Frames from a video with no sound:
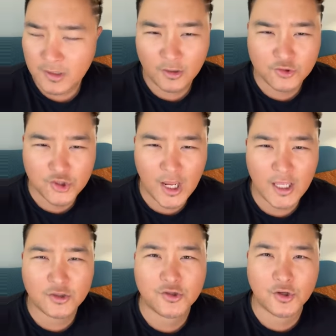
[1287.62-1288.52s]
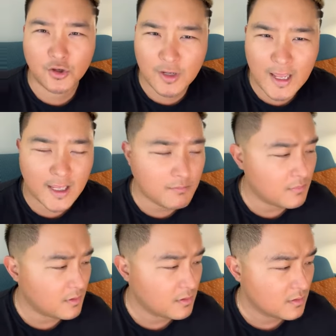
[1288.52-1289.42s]
There's change to your
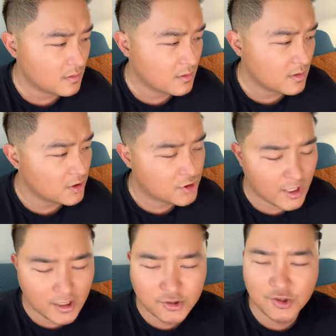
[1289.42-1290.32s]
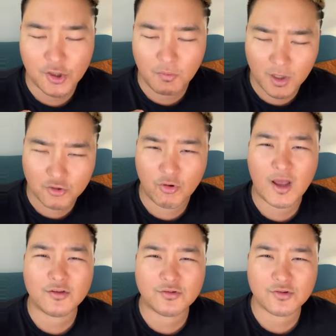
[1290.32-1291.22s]
name, change to your
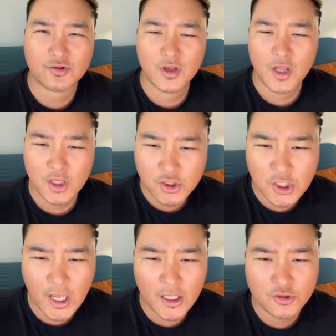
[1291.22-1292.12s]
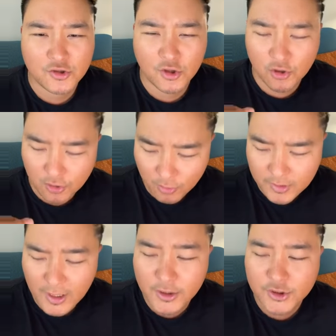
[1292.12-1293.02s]
address, change to your
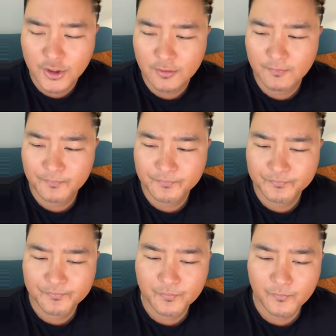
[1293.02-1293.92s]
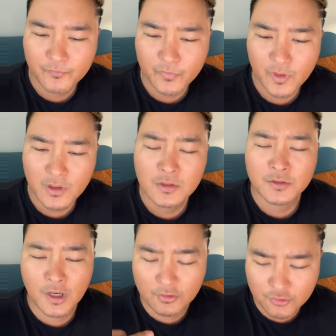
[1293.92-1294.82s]
location.
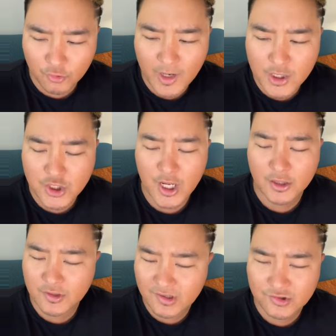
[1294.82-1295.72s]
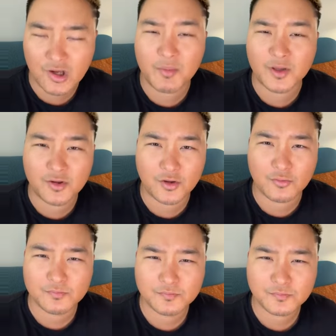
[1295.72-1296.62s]
There's great change that is coming to you.